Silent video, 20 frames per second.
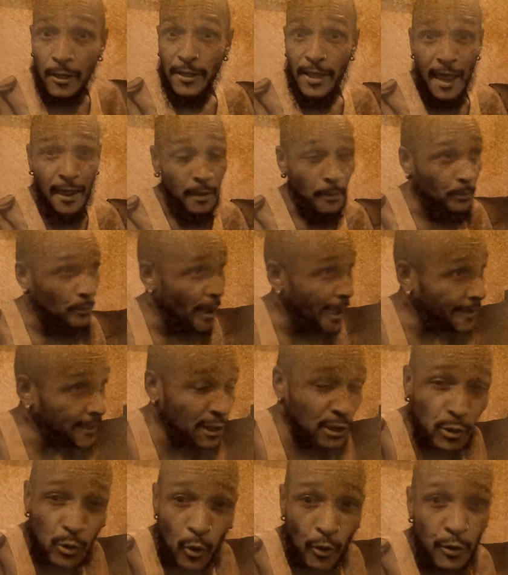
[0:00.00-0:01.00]
I can
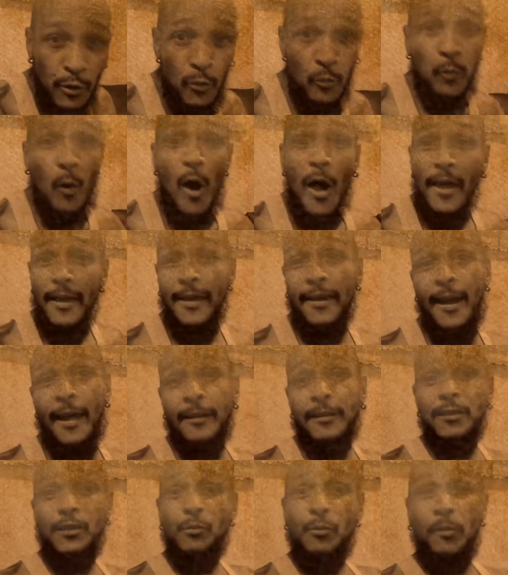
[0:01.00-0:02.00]
practice all you want, and I
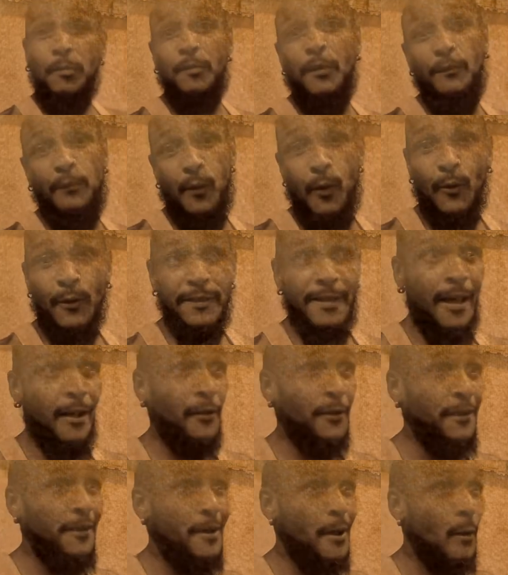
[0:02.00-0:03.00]
can sweep the floors out
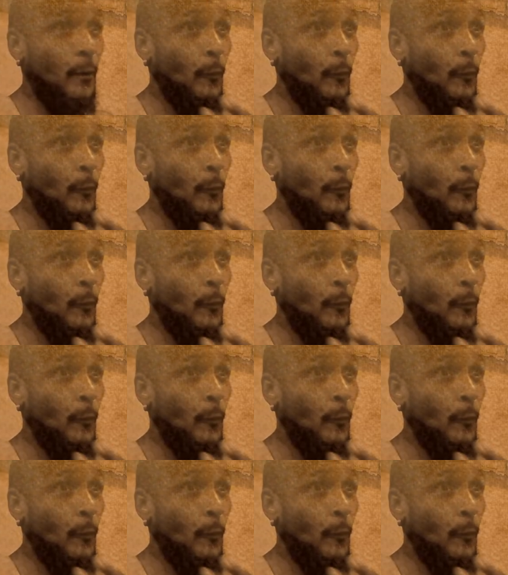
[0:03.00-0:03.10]
here.